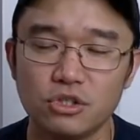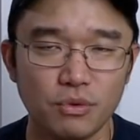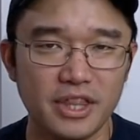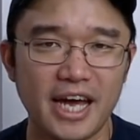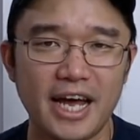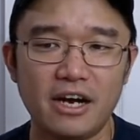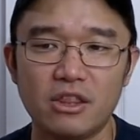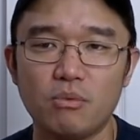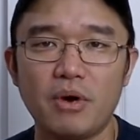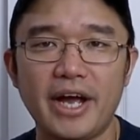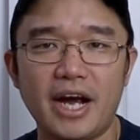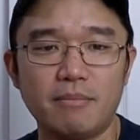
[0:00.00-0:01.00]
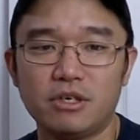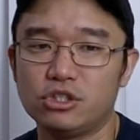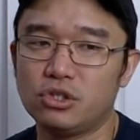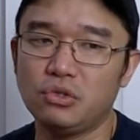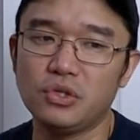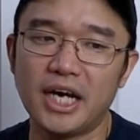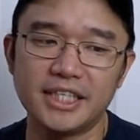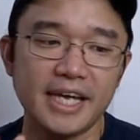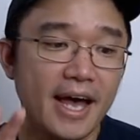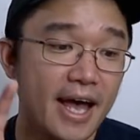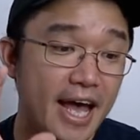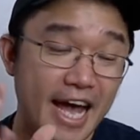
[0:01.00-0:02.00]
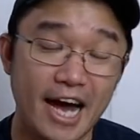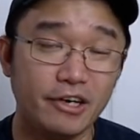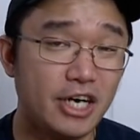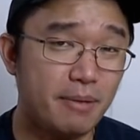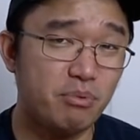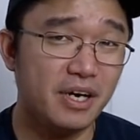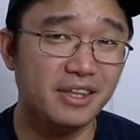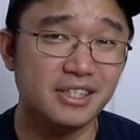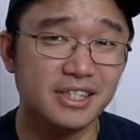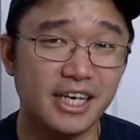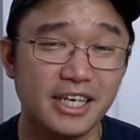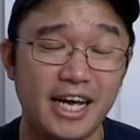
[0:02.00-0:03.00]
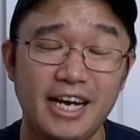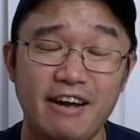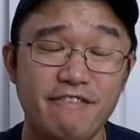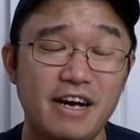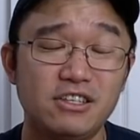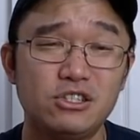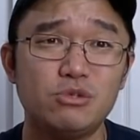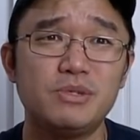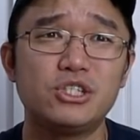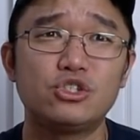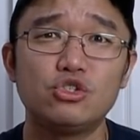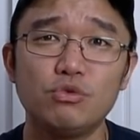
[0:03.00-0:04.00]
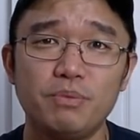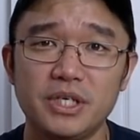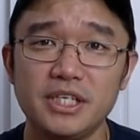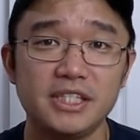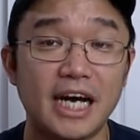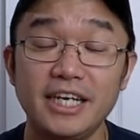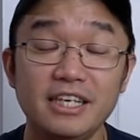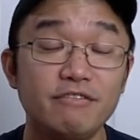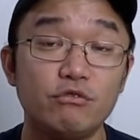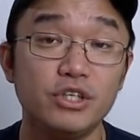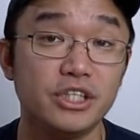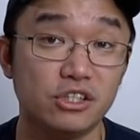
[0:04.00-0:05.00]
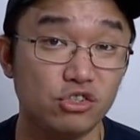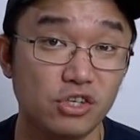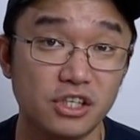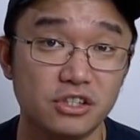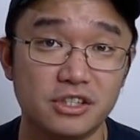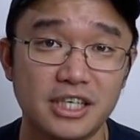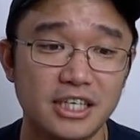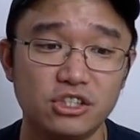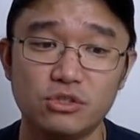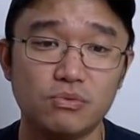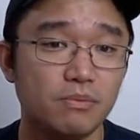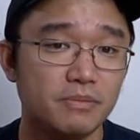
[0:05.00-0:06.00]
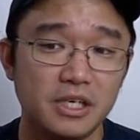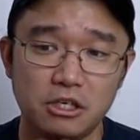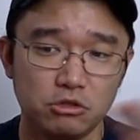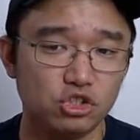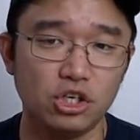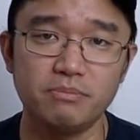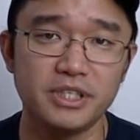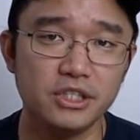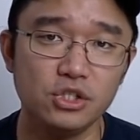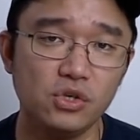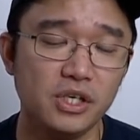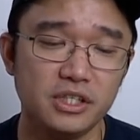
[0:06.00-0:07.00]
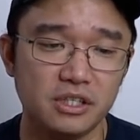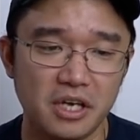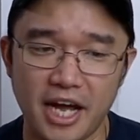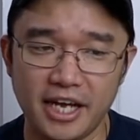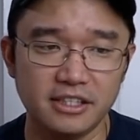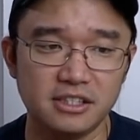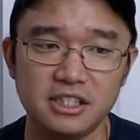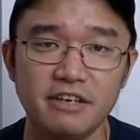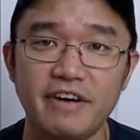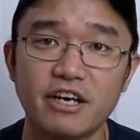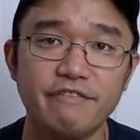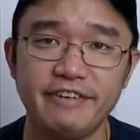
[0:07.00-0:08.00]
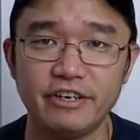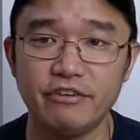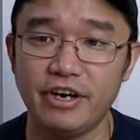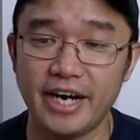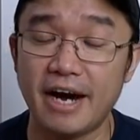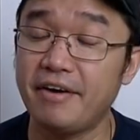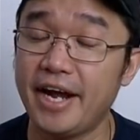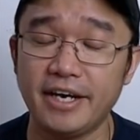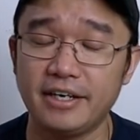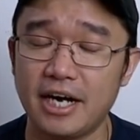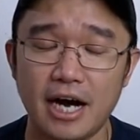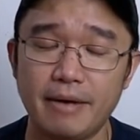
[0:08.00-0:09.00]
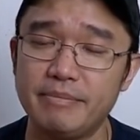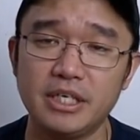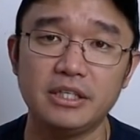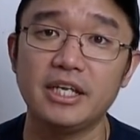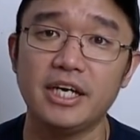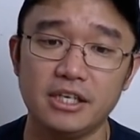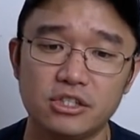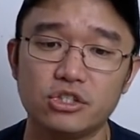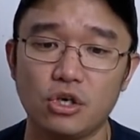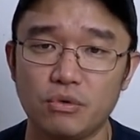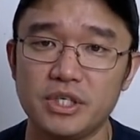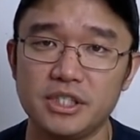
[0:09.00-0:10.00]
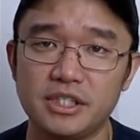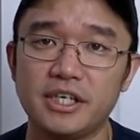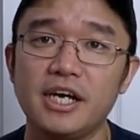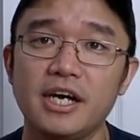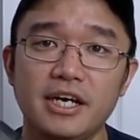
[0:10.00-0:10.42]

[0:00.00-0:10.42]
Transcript: So with that out of the way, I'm gonna show you guys how to operate this thing and I found it to be super easy. I didn't even read the instructions. I just jumped into it and see if I could figure it out. And I mean, it is so easy.